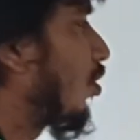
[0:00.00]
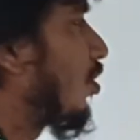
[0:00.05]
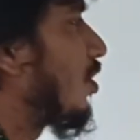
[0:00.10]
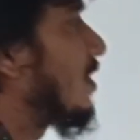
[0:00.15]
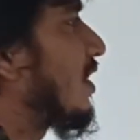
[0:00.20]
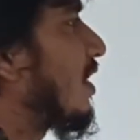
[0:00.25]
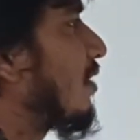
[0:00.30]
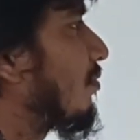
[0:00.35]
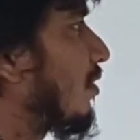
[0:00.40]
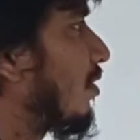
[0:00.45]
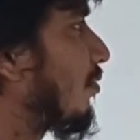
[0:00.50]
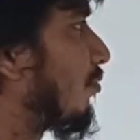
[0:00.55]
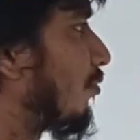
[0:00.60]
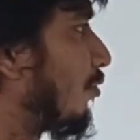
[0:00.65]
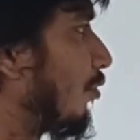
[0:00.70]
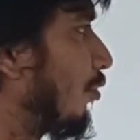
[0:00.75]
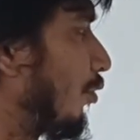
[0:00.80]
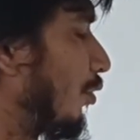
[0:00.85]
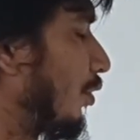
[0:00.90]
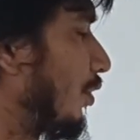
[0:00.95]
concept of
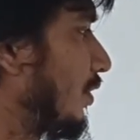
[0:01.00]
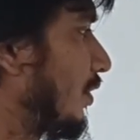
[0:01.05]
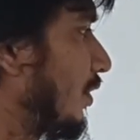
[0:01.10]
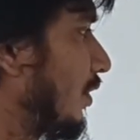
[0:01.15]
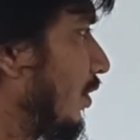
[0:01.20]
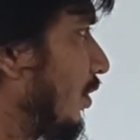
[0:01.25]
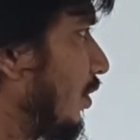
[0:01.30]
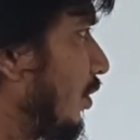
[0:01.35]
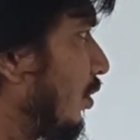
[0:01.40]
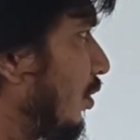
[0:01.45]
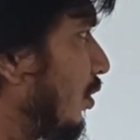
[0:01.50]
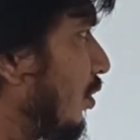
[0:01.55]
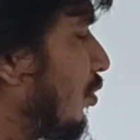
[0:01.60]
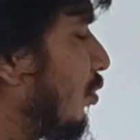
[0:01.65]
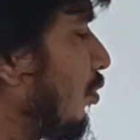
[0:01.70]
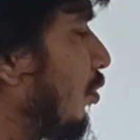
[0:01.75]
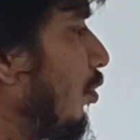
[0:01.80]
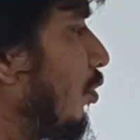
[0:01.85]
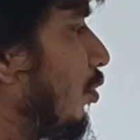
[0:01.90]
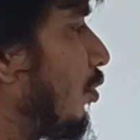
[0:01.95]
force,
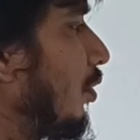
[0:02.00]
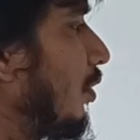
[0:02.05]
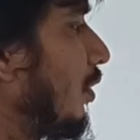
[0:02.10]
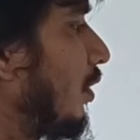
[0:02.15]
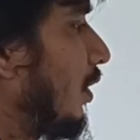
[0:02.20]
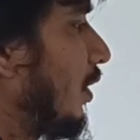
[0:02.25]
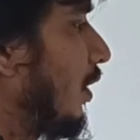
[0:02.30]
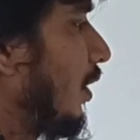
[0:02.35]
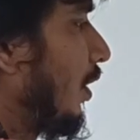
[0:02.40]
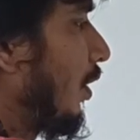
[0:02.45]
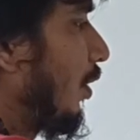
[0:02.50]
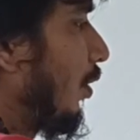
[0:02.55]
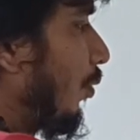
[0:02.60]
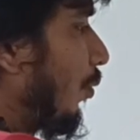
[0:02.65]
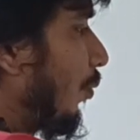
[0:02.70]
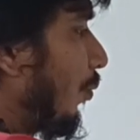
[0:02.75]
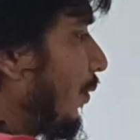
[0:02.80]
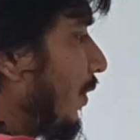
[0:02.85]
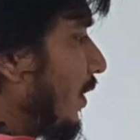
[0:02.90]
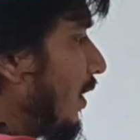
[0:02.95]
so
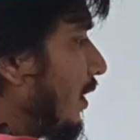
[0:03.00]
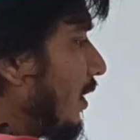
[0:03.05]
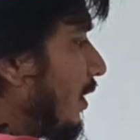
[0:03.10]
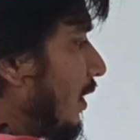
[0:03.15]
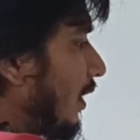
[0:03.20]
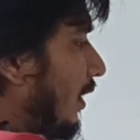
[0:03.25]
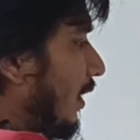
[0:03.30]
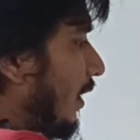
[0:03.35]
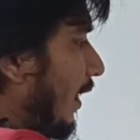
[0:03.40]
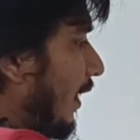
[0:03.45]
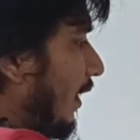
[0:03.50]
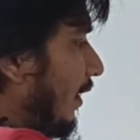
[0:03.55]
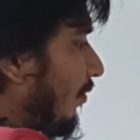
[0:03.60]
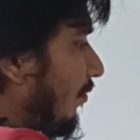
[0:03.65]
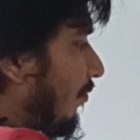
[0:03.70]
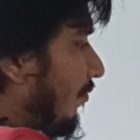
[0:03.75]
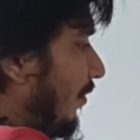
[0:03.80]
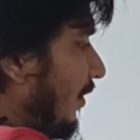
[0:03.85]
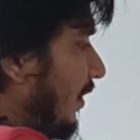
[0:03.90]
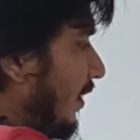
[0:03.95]
we can
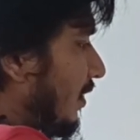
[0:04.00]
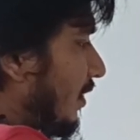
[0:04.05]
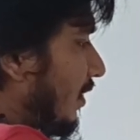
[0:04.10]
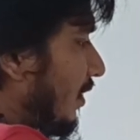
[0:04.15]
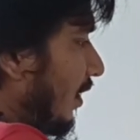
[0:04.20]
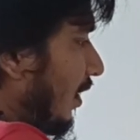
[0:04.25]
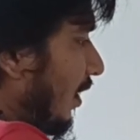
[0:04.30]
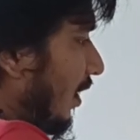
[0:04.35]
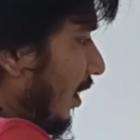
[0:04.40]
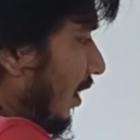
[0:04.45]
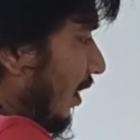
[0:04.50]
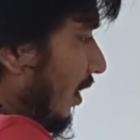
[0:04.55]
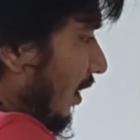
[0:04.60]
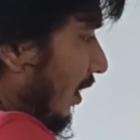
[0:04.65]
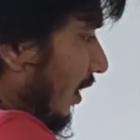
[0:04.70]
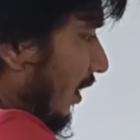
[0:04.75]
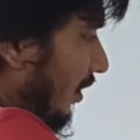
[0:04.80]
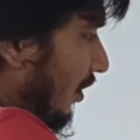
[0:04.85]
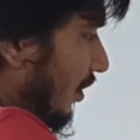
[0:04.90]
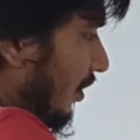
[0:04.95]
fix
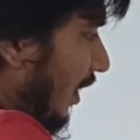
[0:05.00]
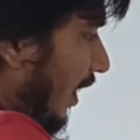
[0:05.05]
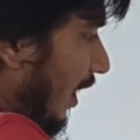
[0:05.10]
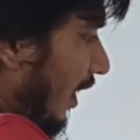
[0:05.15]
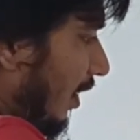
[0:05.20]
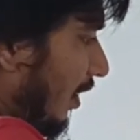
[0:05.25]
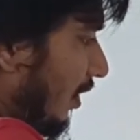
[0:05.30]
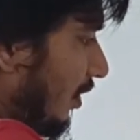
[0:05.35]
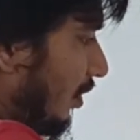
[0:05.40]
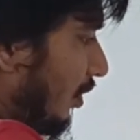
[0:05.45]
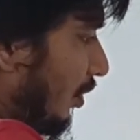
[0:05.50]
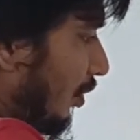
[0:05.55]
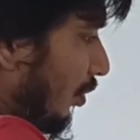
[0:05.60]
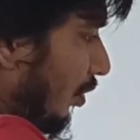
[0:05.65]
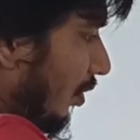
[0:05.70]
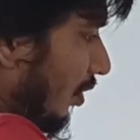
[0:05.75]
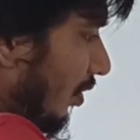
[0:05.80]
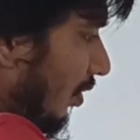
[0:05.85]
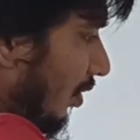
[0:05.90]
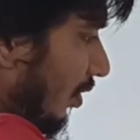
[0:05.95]
a charge,
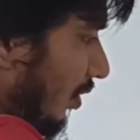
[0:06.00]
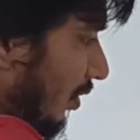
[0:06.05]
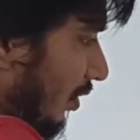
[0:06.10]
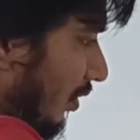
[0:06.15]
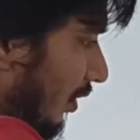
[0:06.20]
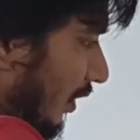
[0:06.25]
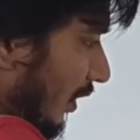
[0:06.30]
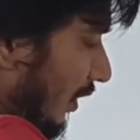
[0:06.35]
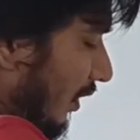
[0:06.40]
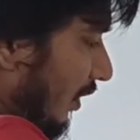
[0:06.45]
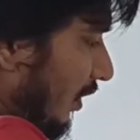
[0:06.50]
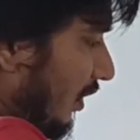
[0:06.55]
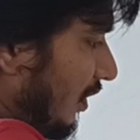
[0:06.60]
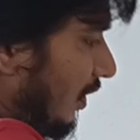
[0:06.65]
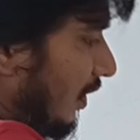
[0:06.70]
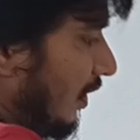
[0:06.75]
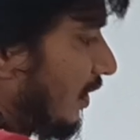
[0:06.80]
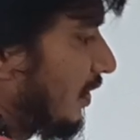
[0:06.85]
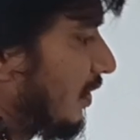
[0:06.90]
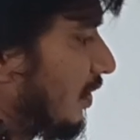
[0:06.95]
in
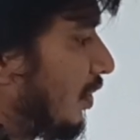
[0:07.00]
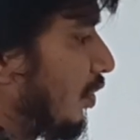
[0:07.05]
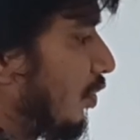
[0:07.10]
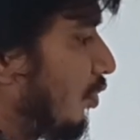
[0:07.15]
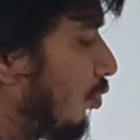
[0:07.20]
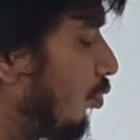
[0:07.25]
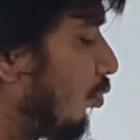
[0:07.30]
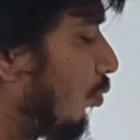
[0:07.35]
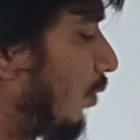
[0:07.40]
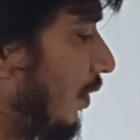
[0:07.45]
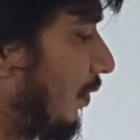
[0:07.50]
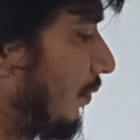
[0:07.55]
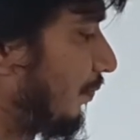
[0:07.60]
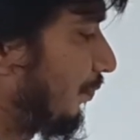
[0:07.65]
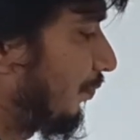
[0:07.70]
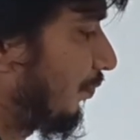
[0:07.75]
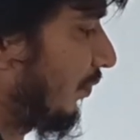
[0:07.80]
this case Q1,